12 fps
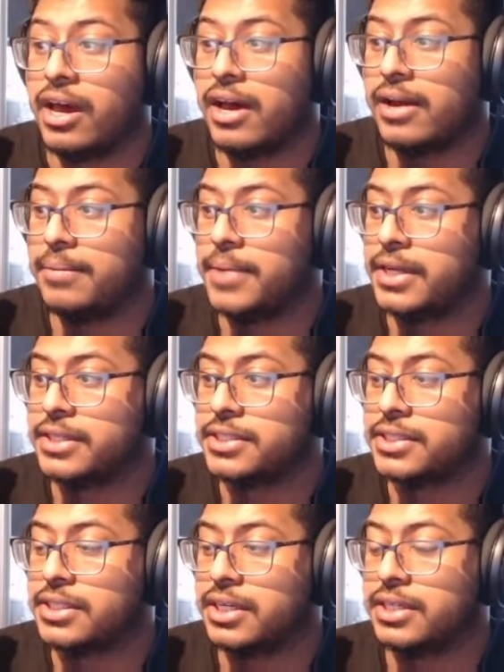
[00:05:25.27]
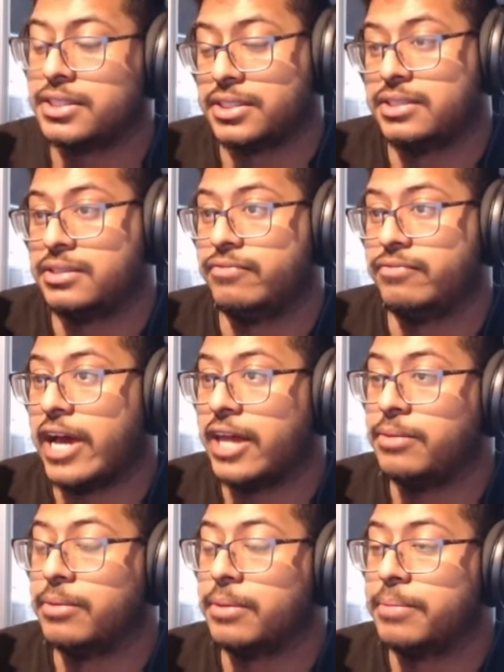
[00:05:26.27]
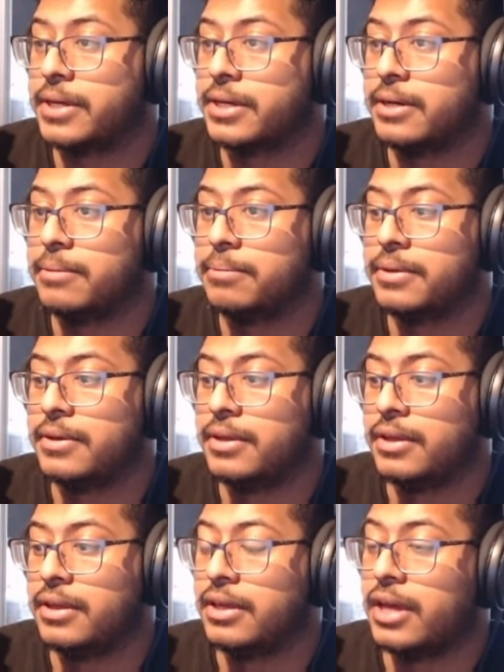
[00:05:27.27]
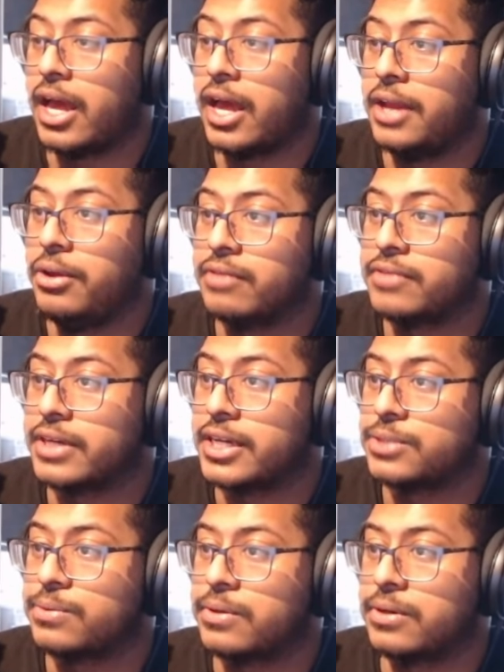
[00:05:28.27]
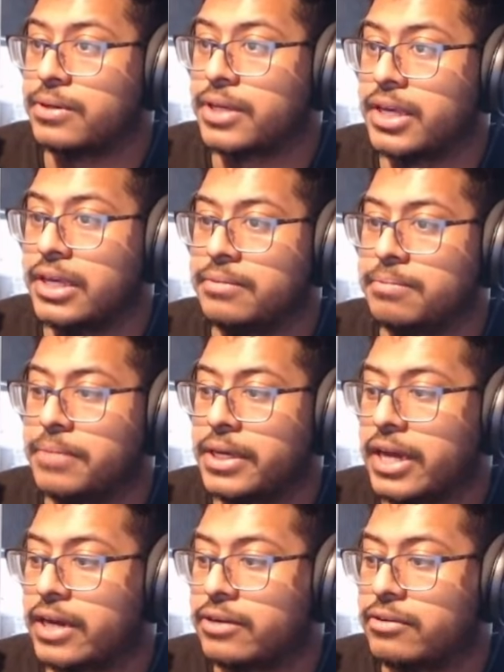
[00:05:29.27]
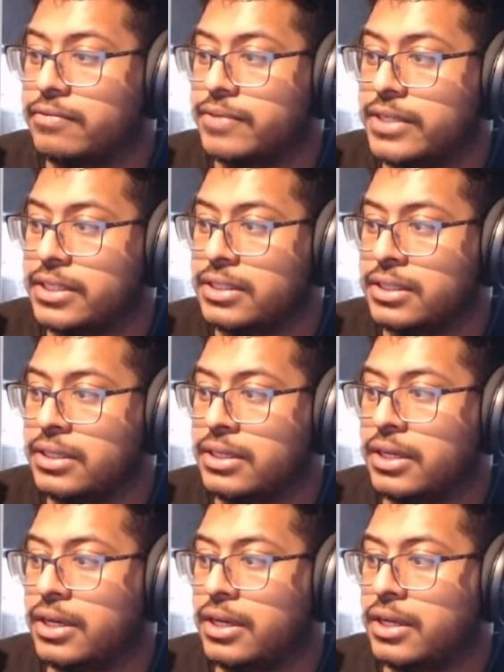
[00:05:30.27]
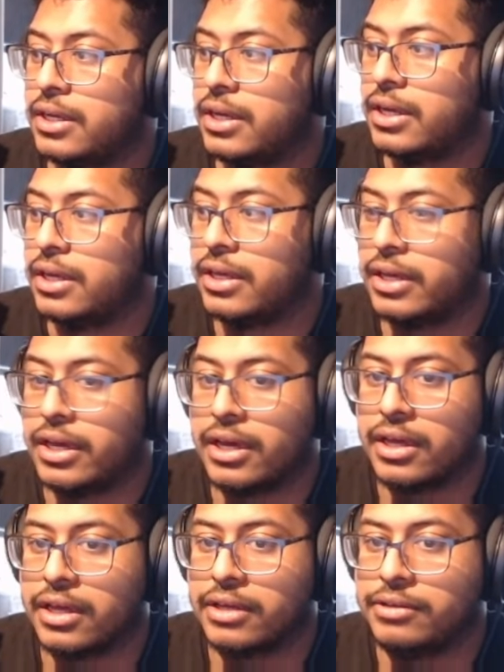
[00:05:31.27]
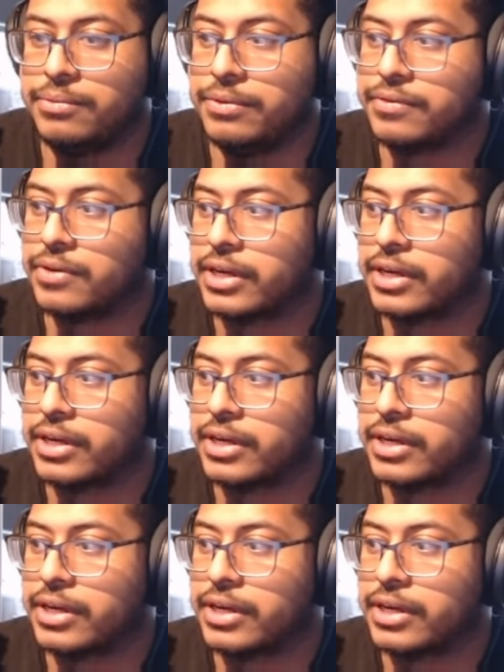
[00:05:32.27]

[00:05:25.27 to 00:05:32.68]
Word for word: I mean, it's a, it's a valuable pickup. And you have an S one, okay, big Acheron fan. Uh, we've got